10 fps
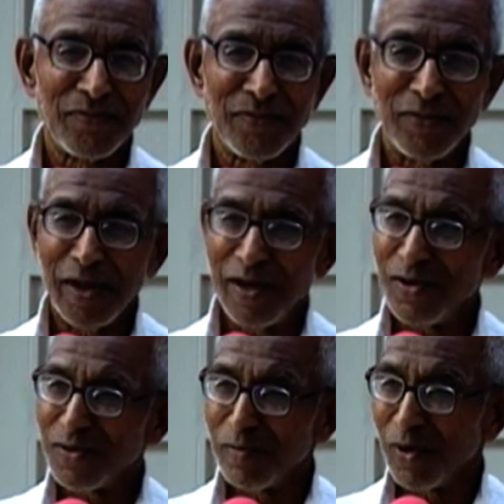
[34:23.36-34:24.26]
That
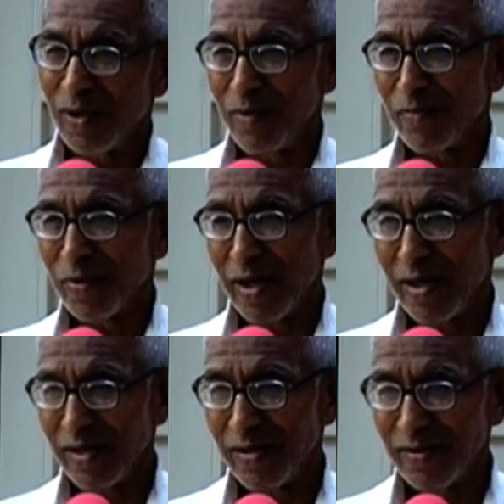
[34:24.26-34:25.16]
is more
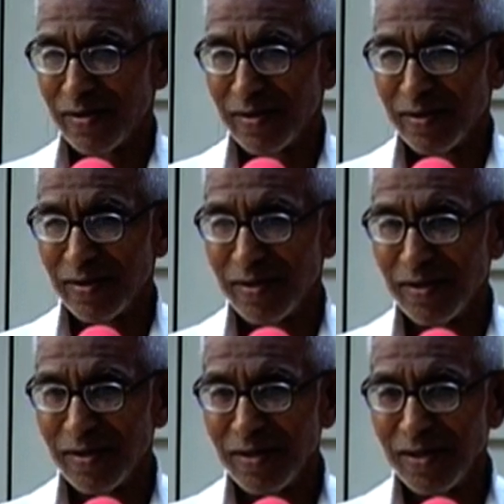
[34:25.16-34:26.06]
important.
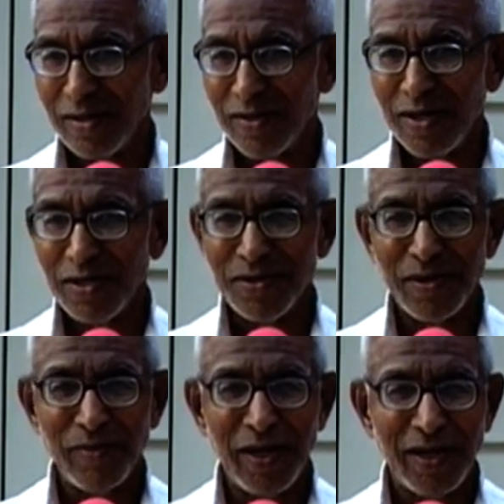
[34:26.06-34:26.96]
Just
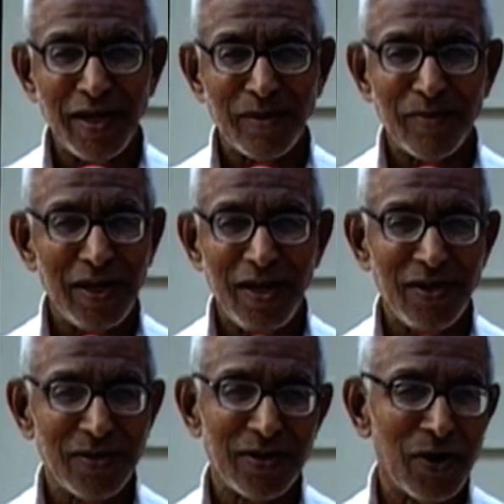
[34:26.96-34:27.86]
making money
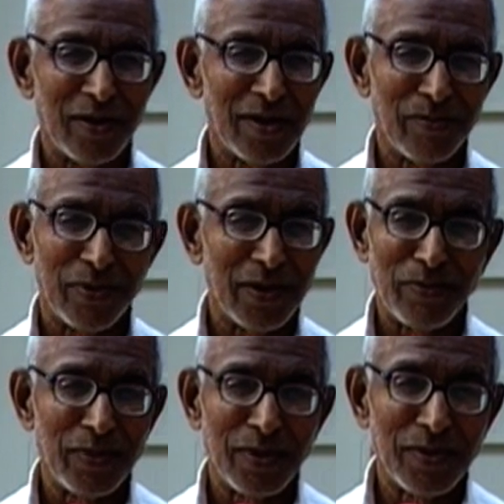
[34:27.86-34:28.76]
is not the
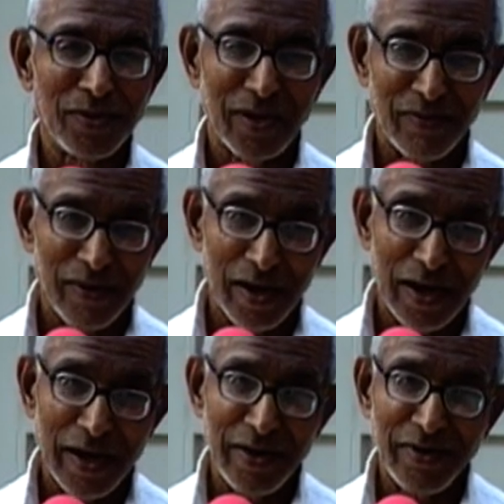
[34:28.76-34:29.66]
purpose of
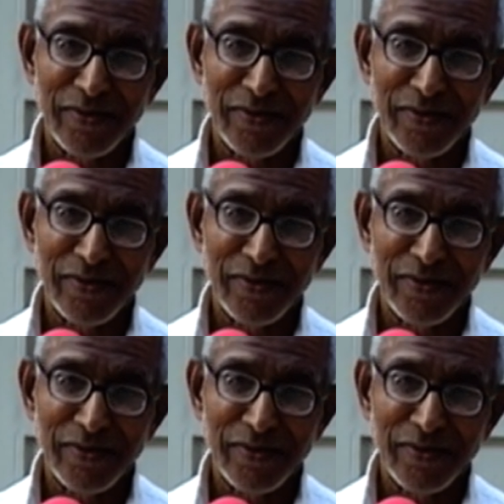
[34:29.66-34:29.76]
life.